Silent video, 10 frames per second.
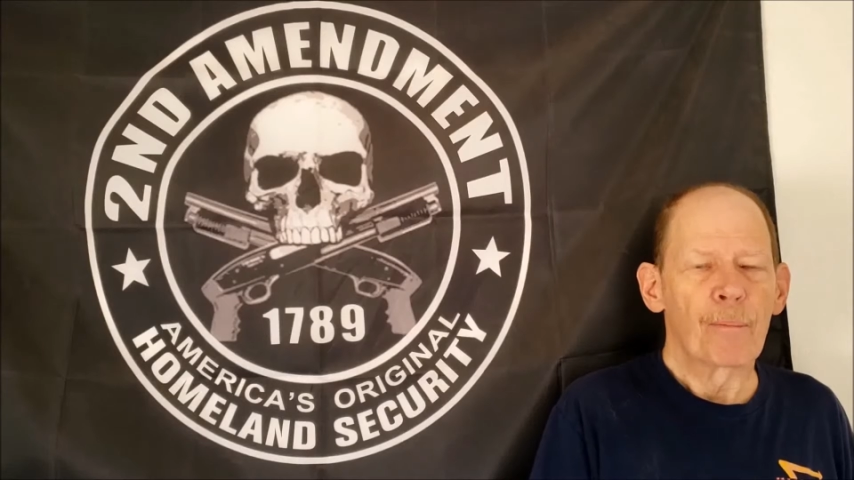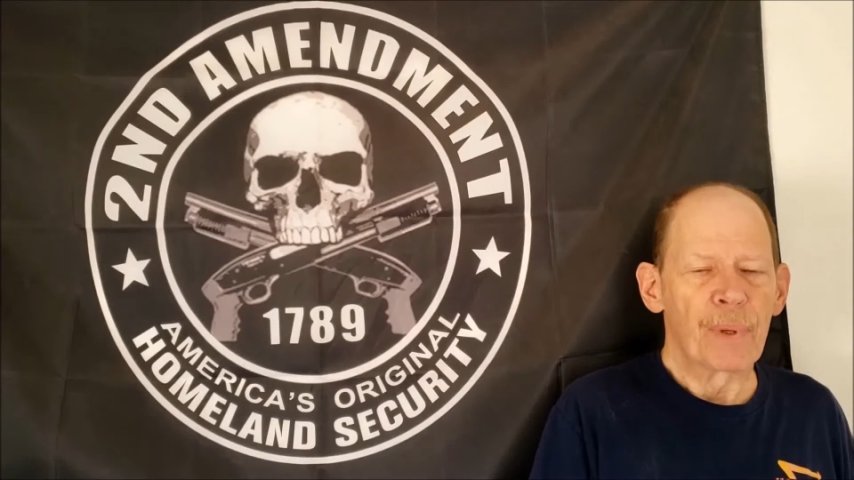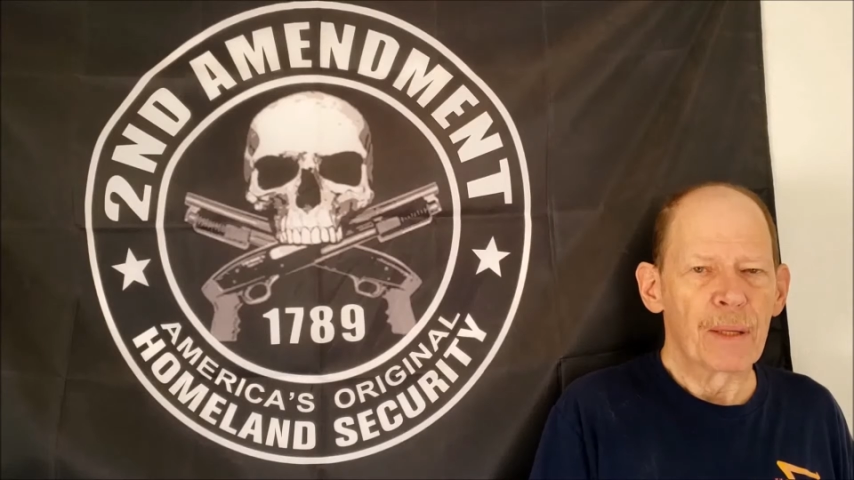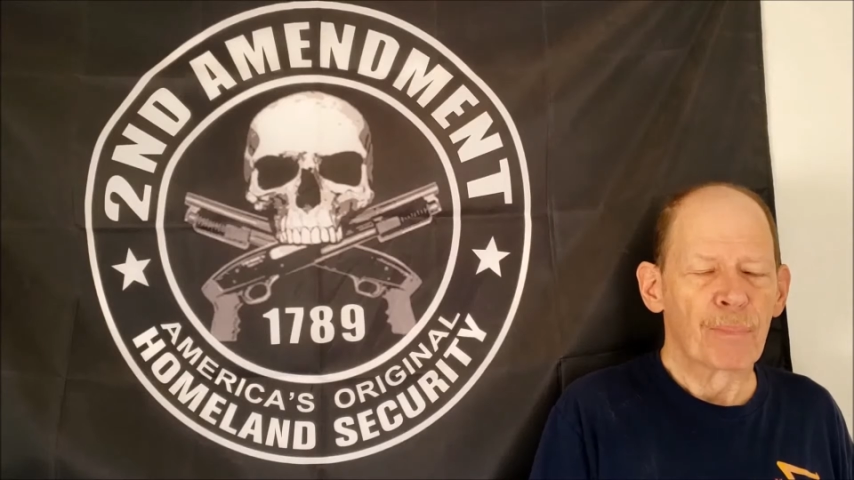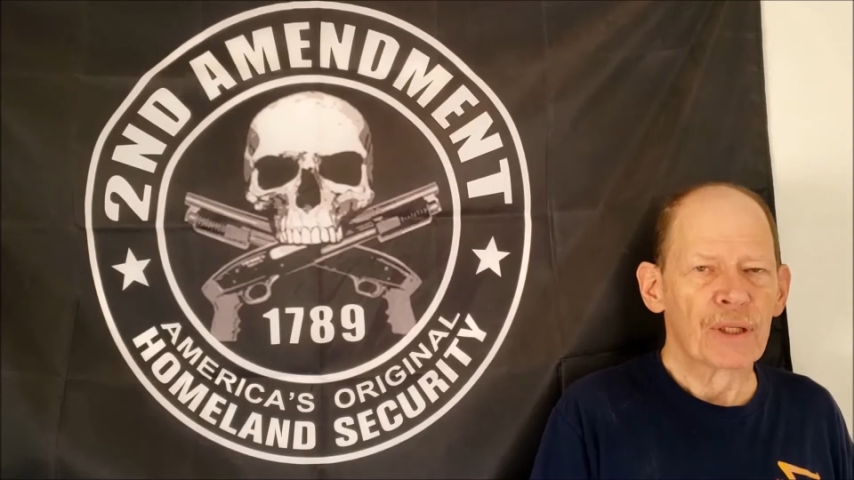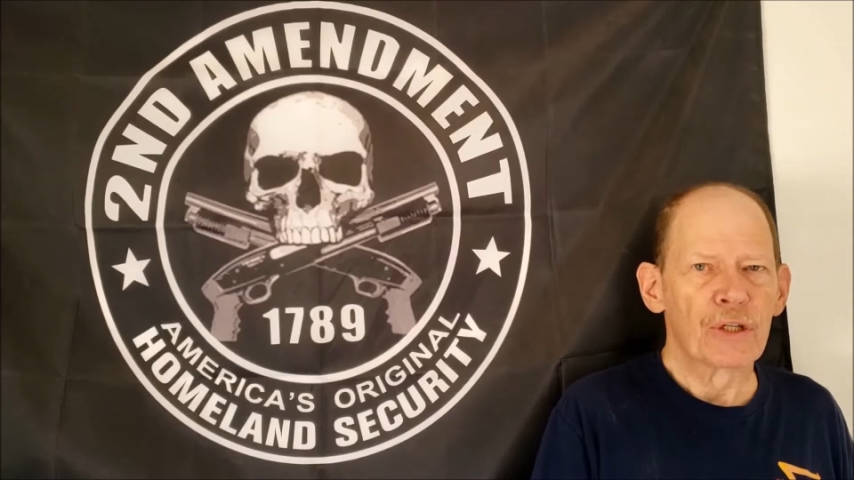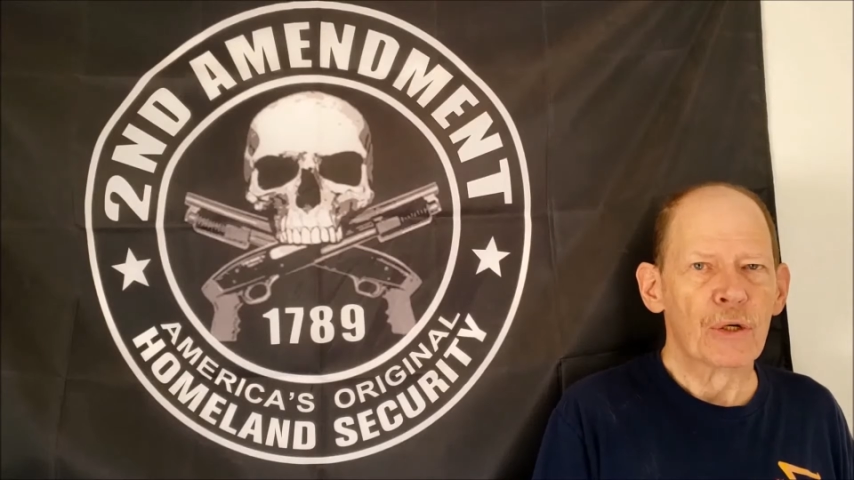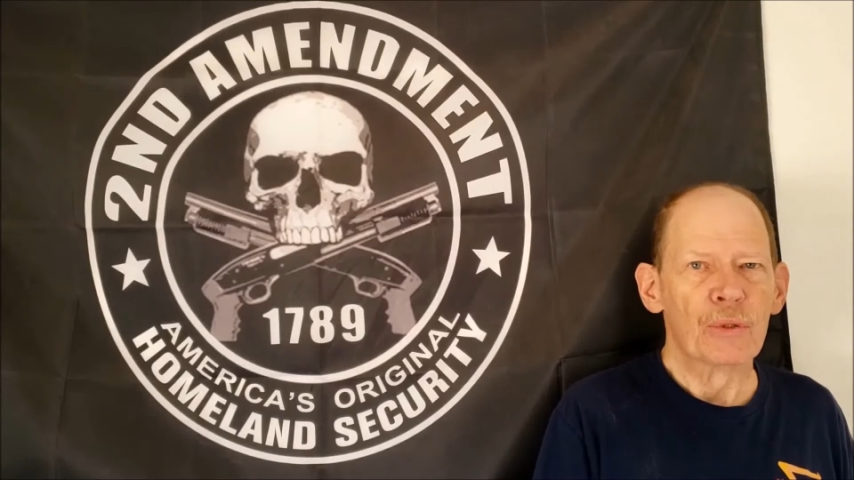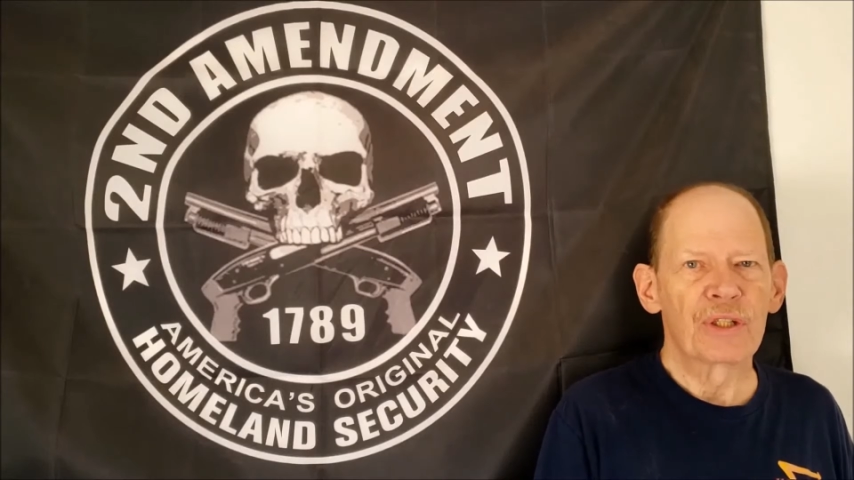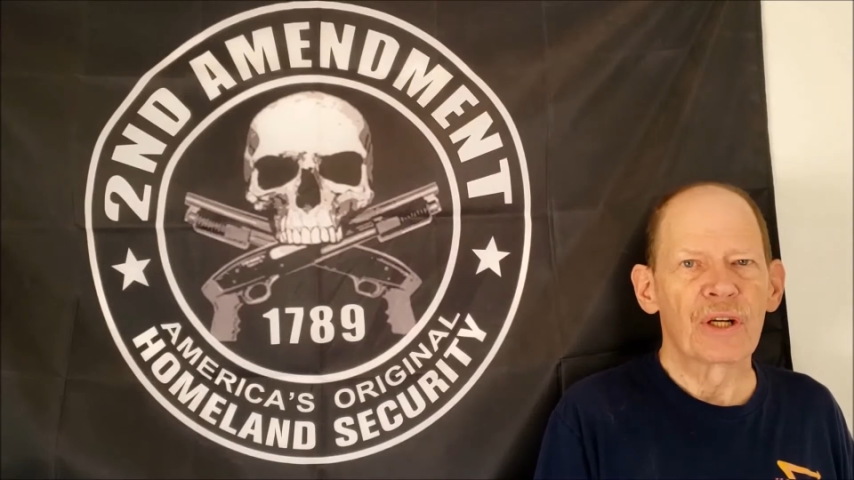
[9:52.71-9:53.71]
people
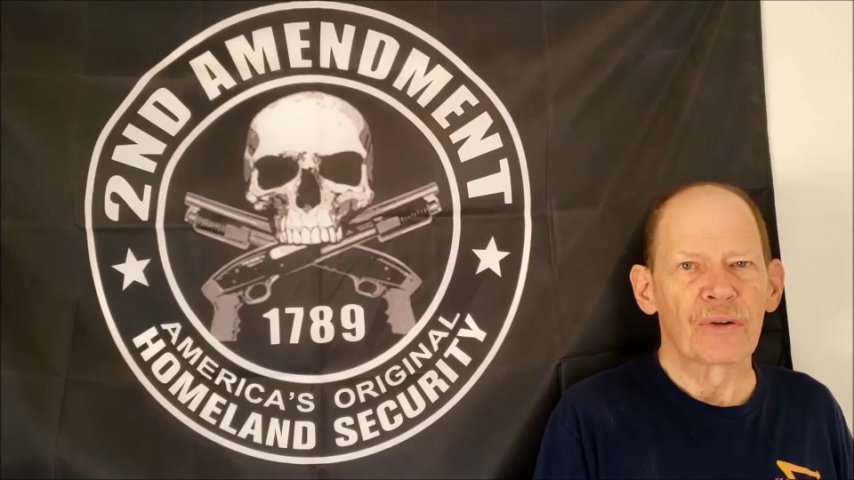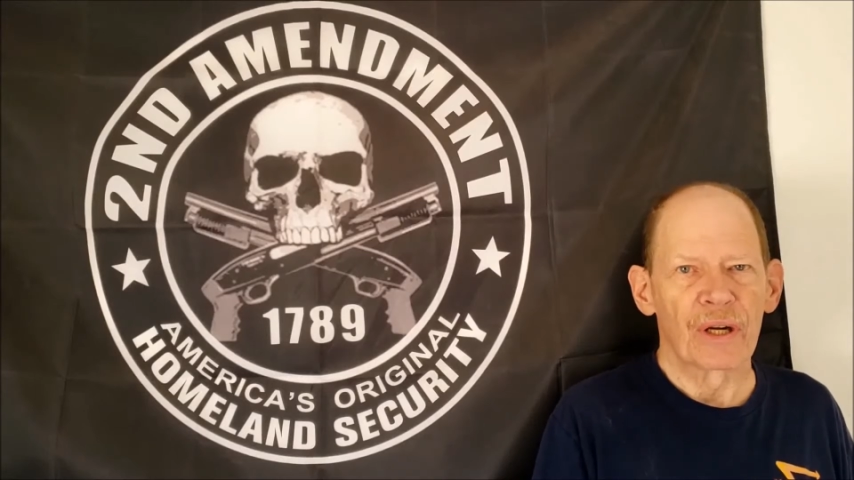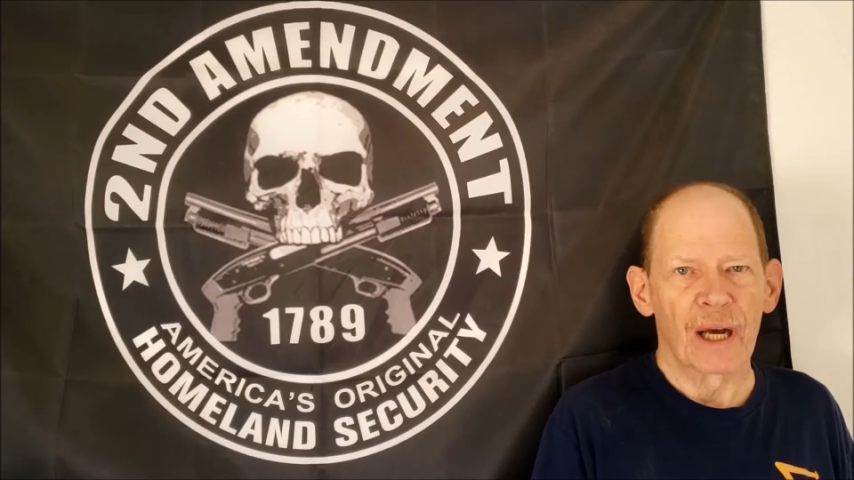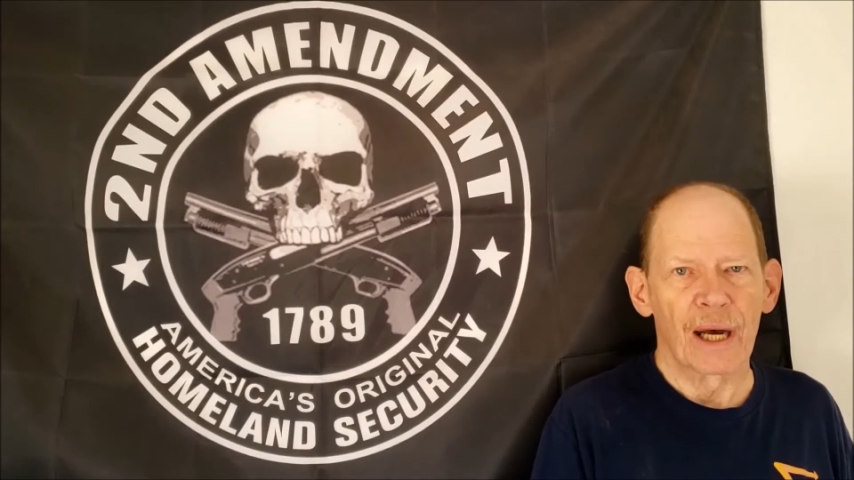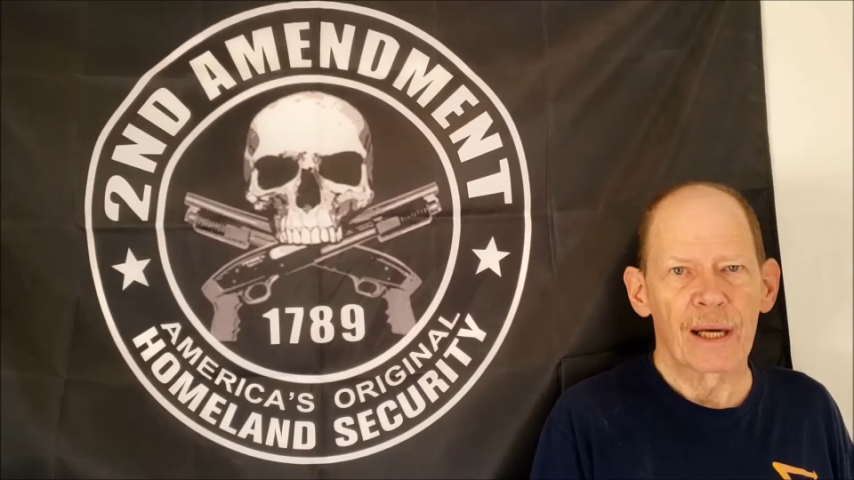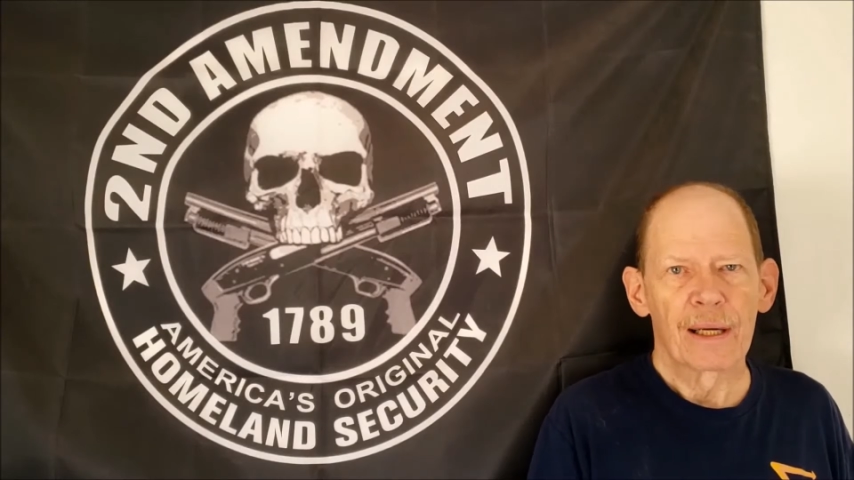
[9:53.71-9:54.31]
to Syria.